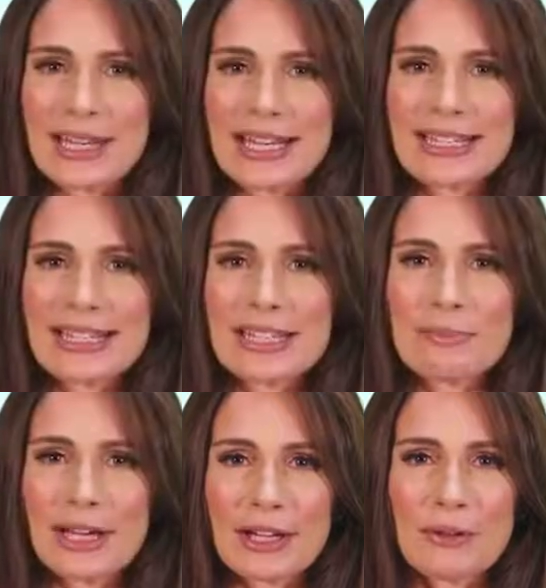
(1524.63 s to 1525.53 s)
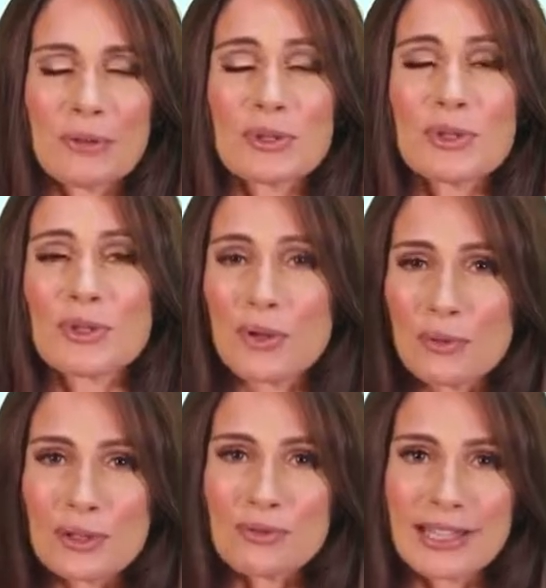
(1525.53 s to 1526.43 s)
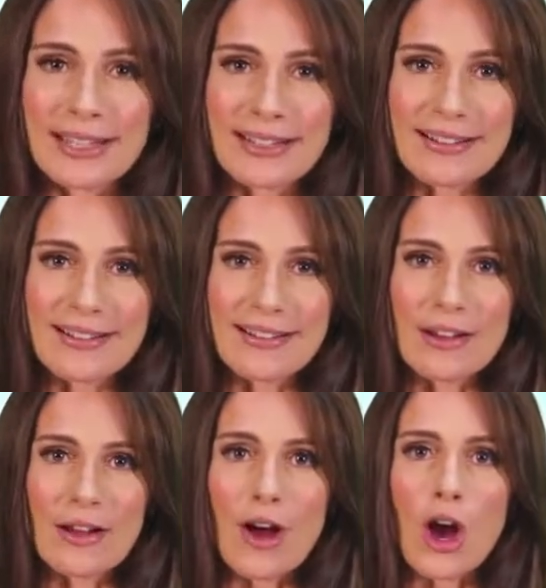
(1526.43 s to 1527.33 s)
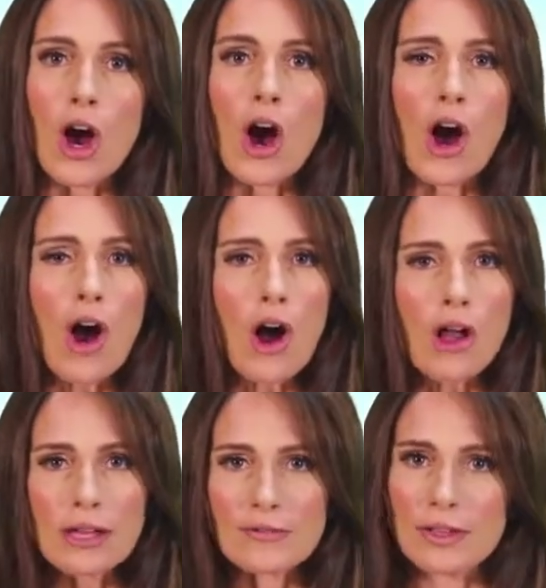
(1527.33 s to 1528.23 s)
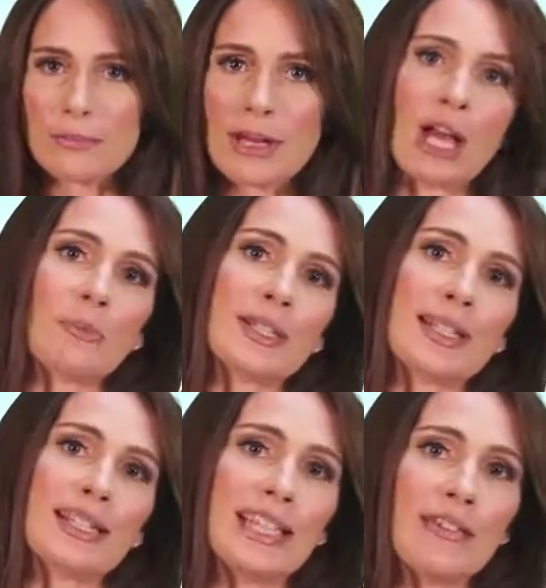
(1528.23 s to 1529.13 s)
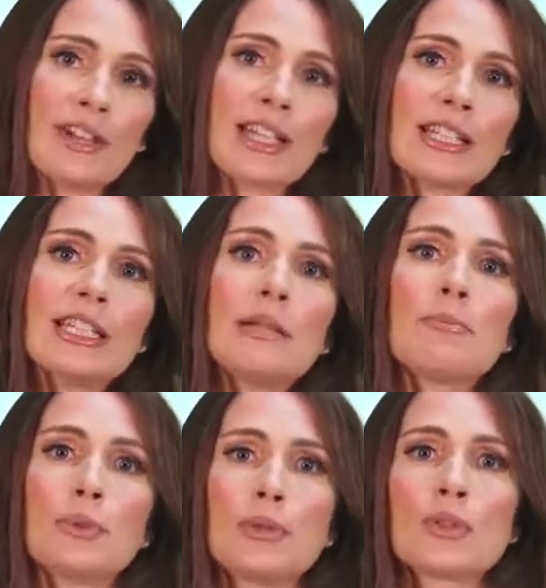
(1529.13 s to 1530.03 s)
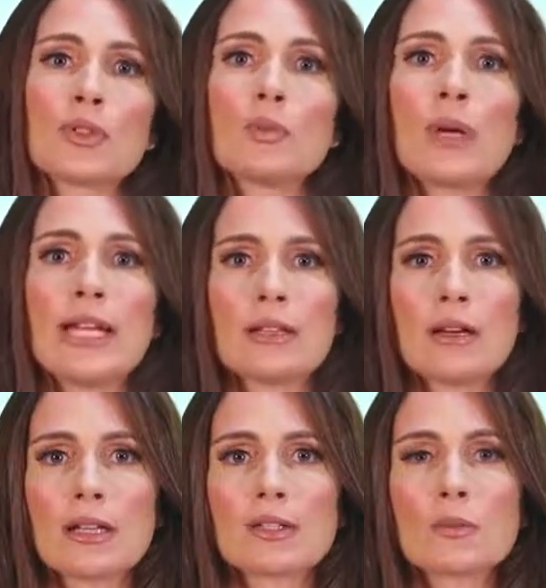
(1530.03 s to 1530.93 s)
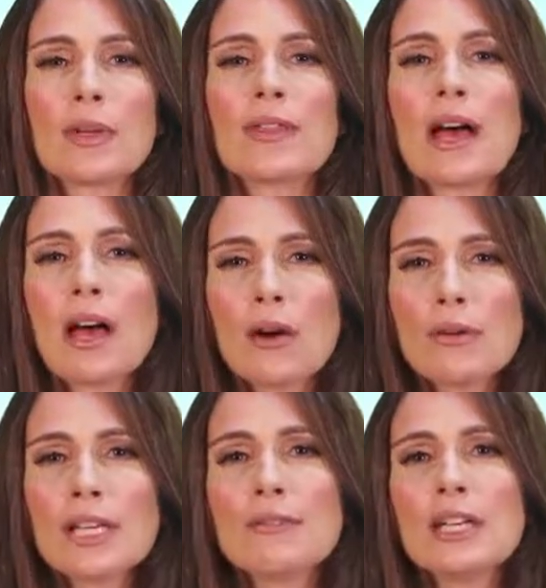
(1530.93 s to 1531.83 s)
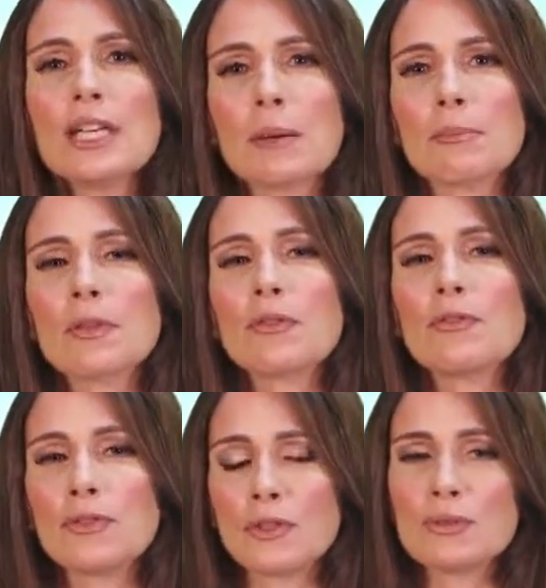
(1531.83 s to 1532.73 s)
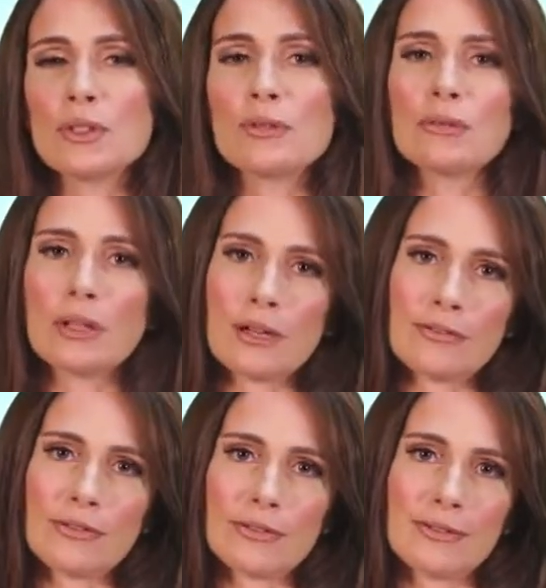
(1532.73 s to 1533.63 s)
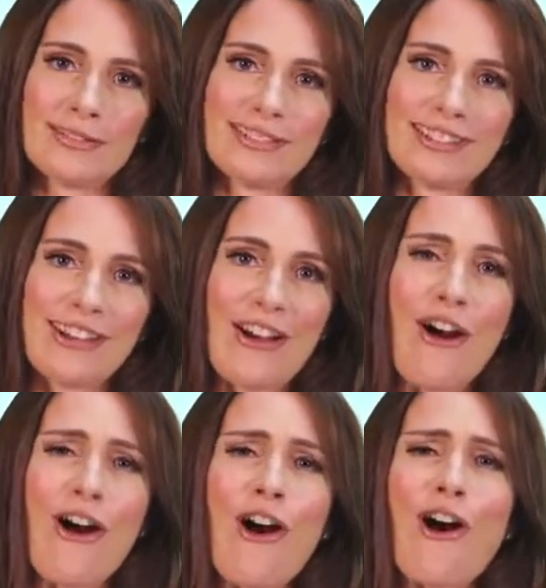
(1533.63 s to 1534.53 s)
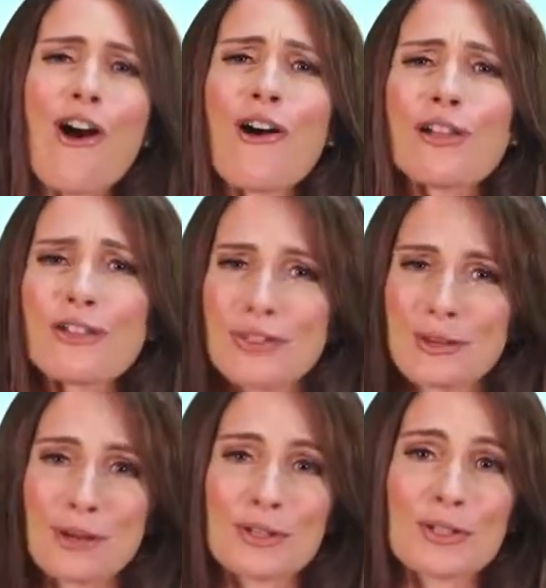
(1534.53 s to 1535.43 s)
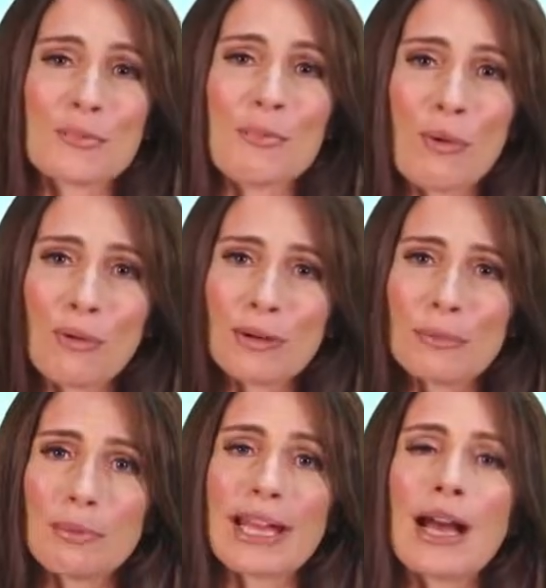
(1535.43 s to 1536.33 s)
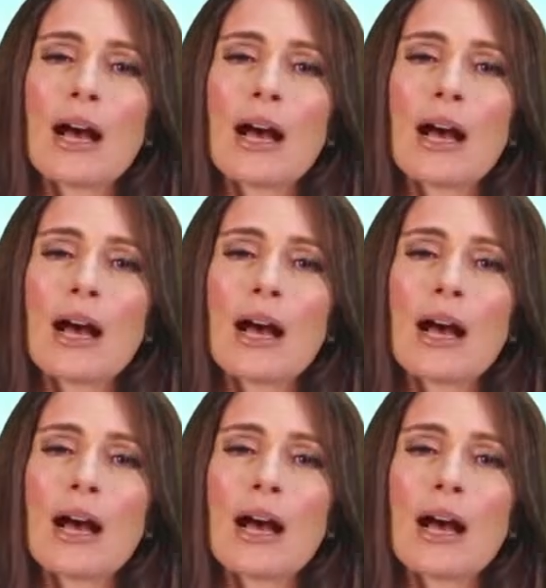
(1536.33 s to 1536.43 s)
makes these microbes so unique? All of them help significantly boost weight loss without giving up the foods you love. All of them are supported by